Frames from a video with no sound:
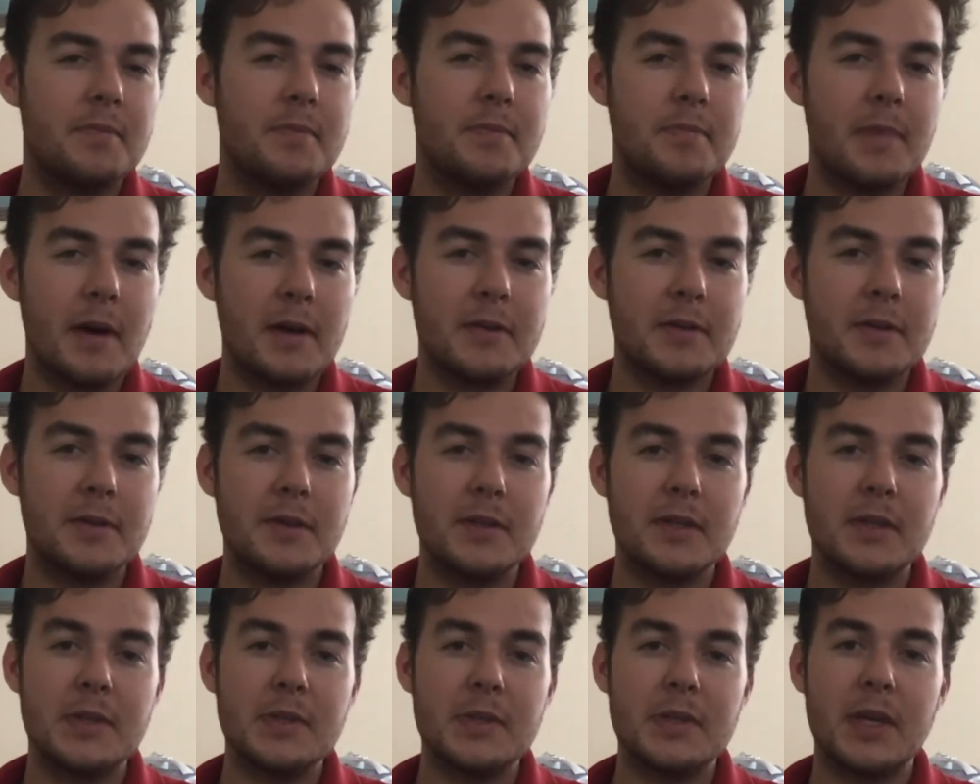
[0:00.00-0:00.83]
About 2
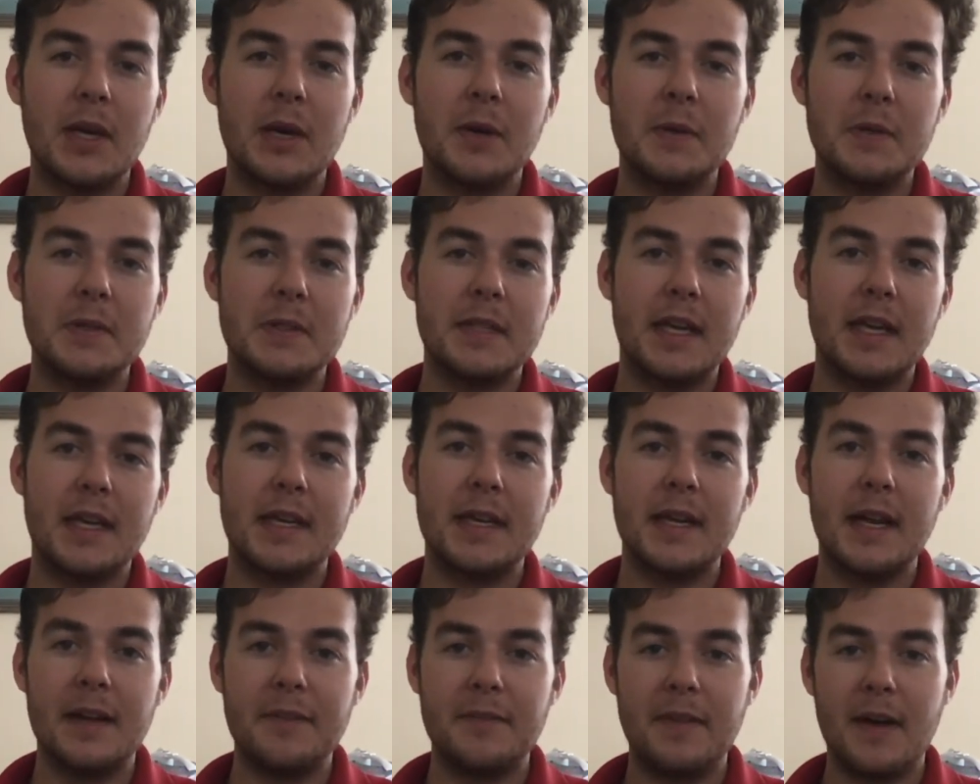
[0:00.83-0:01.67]
years ago, he's taken
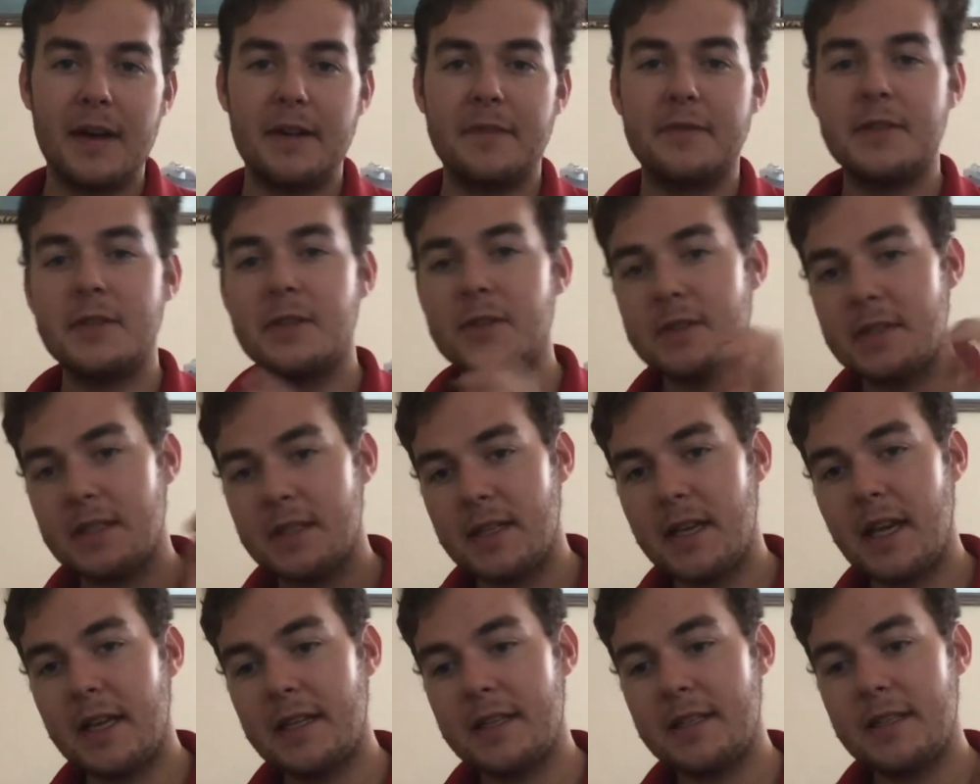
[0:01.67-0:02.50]
off out of Houston,
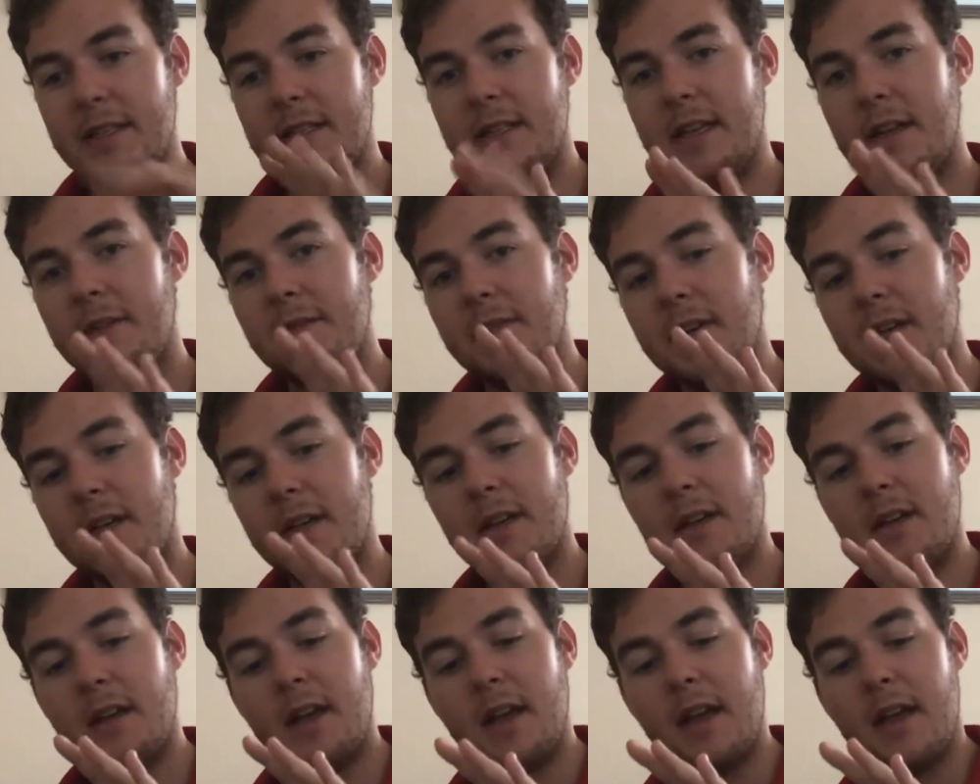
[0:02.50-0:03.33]
headed to Denver,
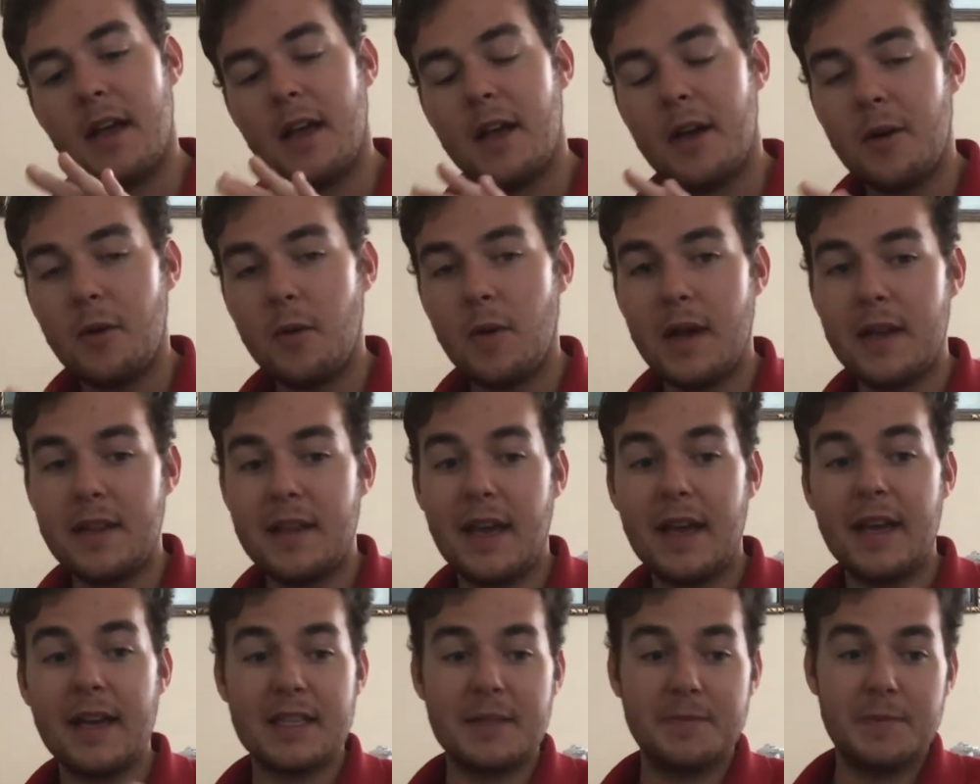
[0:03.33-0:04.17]
when they
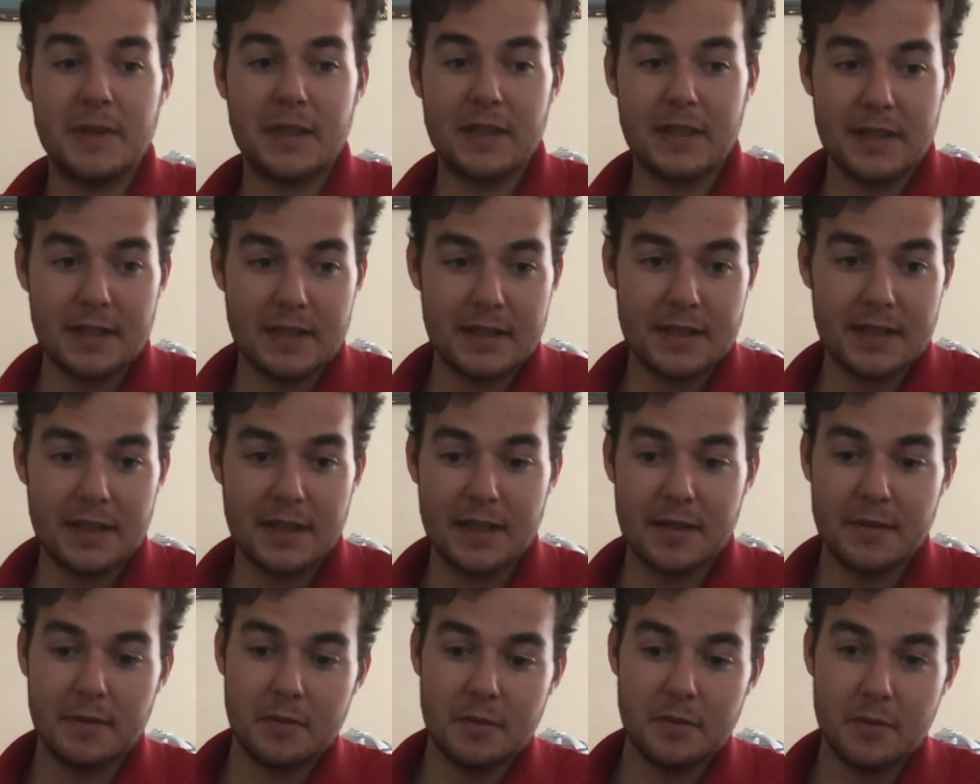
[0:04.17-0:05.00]
experienced
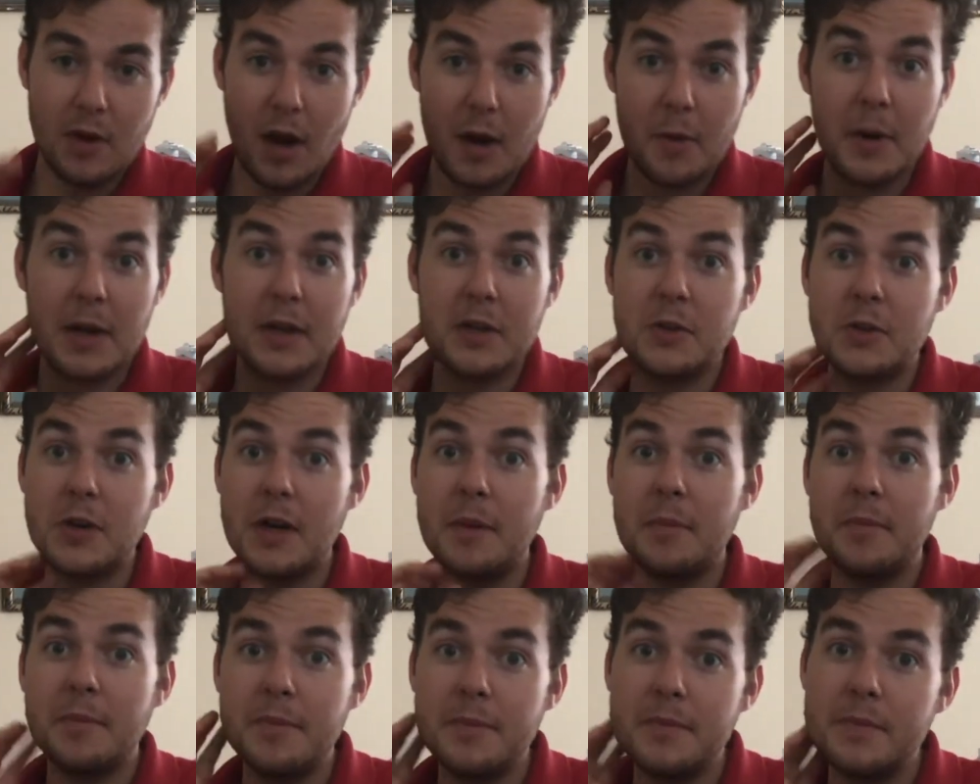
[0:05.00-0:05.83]
runway trim,
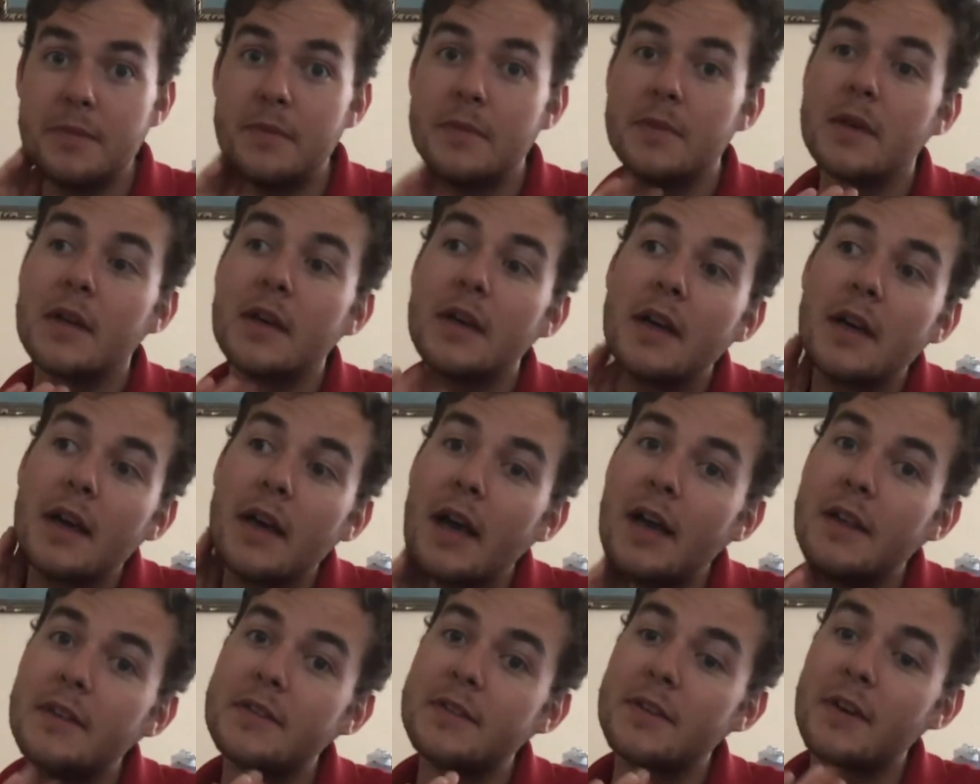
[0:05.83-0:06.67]

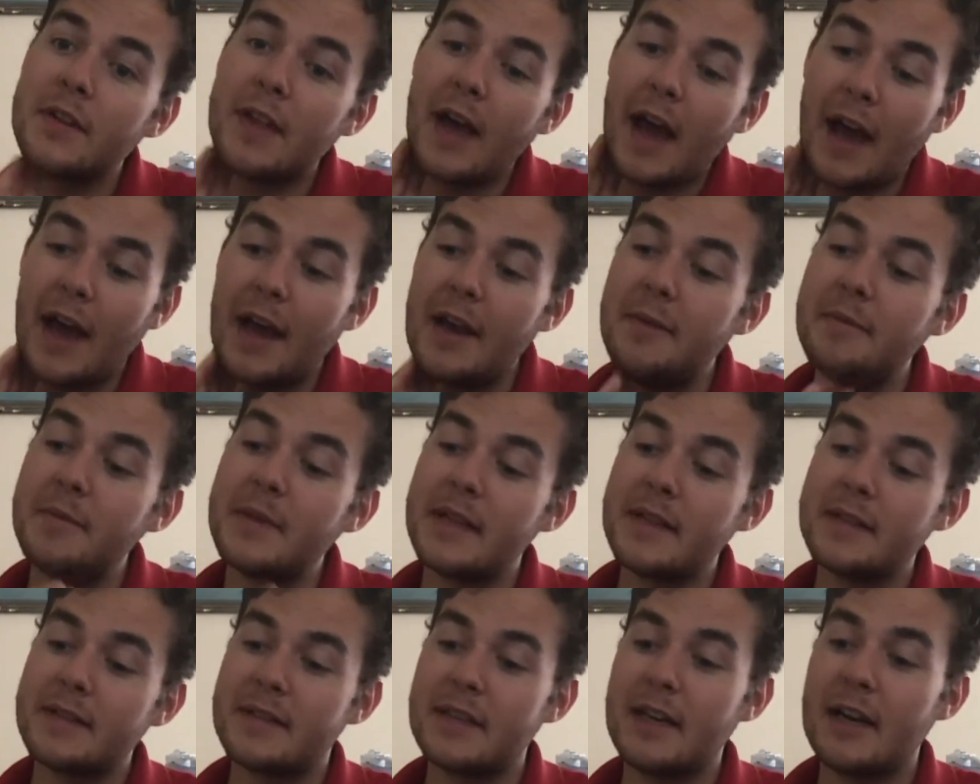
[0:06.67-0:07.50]
and so that
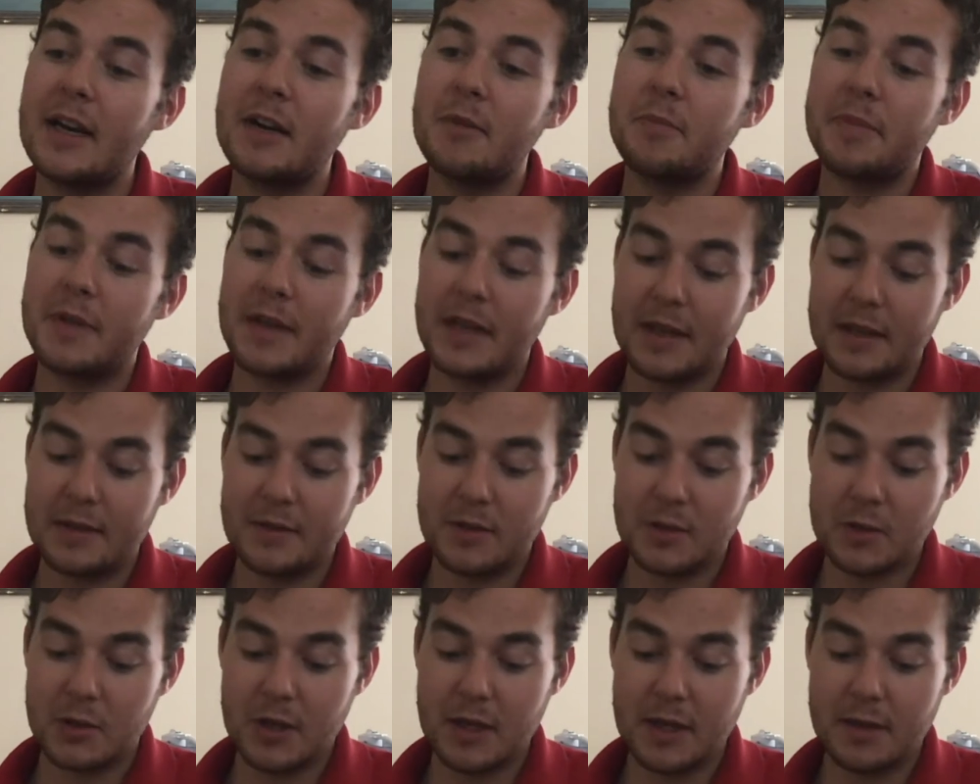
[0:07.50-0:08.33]
means the airplane
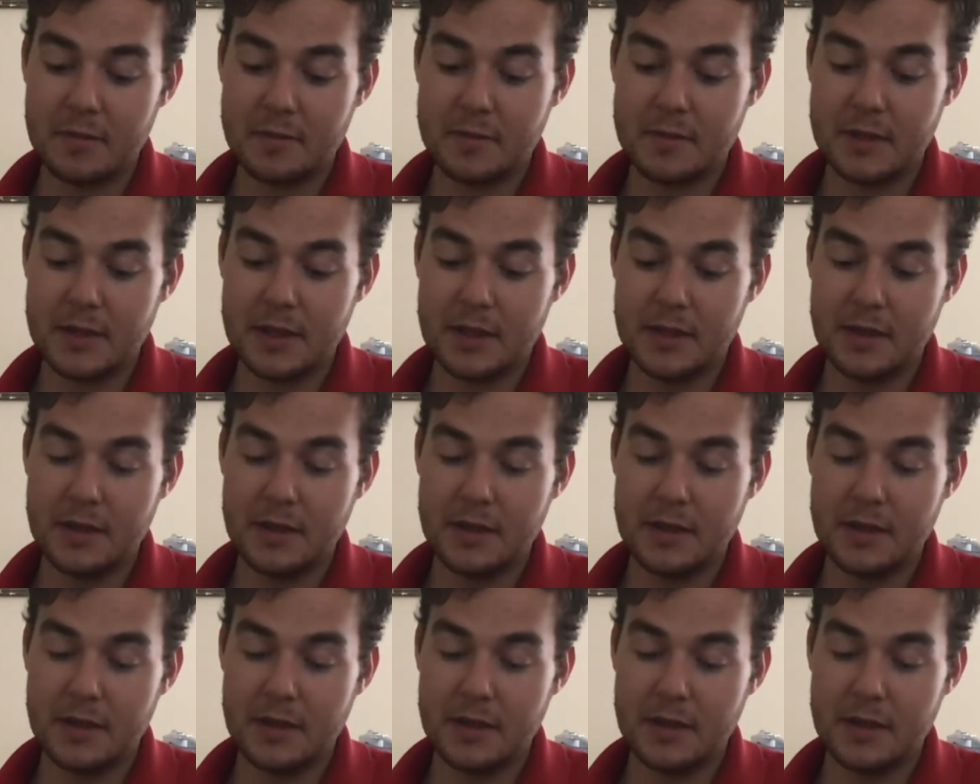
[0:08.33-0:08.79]
trimmed.